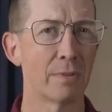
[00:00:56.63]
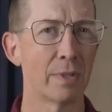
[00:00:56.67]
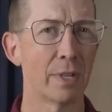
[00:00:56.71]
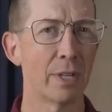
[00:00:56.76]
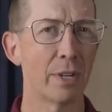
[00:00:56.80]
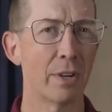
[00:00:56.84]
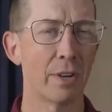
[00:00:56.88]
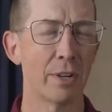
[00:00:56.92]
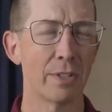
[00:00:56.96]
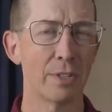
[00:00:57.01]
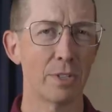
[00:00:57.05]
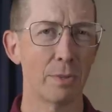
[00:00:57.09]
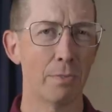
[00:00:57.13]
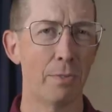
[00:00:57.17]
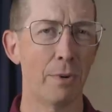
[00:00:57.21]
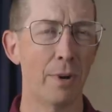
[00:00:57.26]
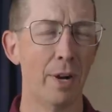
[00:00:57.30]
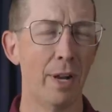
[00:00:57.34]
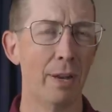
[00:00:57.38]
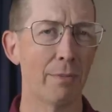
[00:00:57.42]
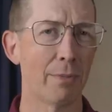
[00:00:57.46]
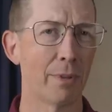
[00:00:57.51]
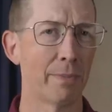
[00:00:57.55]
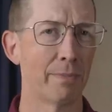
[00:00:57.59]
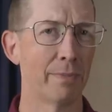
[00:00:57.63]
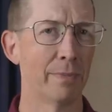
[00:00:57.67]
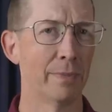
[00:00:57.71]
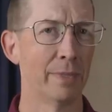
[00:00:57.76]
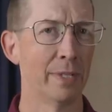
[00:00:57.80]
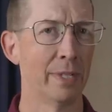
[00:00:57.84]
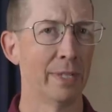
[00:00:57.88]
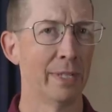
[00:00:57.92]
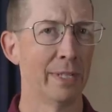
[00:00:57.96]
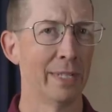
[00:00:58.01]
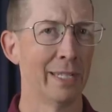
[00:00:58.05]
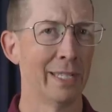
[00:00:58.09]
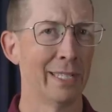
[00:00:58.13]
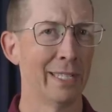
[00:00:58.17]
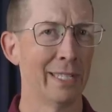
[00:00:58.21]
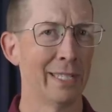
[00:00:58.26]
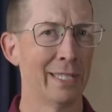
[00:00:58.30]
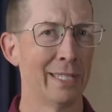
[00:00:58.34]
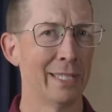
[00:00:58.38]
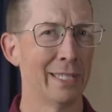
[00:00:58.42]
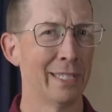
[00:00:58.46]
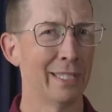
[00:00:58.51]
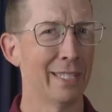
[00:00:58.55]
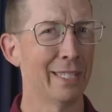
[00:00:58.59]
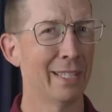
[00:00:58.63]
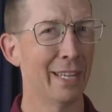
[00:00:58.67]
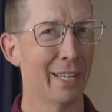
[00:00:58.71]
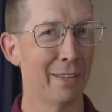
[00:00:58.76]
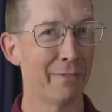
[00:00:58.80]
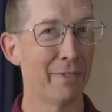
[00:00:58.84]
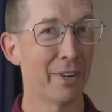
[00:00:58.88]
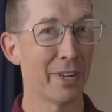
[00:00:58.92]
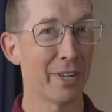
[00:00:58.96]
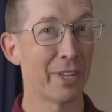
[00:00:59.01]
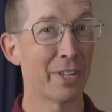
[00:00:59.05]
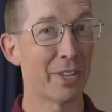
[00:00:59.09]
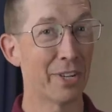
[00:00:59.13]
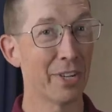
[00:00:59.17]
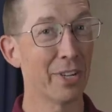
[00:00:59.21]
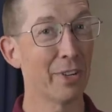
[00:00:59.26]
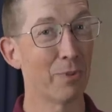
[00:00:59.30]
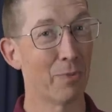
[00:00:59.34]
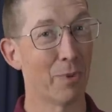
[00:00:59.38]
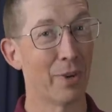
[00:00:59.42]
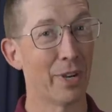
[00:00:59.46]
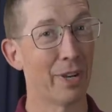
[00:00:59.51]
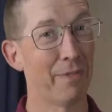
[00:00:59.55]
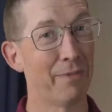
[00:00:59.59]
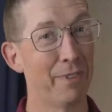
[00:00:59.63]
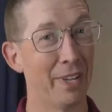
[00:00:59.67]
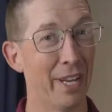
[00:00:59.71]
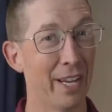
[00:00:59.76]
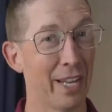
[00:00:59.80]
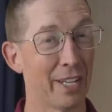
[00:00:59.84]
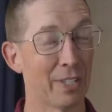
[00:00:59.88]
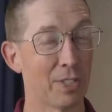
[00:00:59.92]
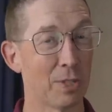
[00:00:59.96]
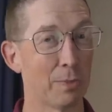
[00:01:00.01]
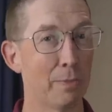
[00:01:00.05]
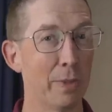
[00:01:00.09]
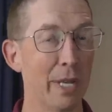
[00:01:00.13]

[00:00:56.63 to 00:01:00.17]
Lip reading: and caused a problem? Not a very good one, if you ask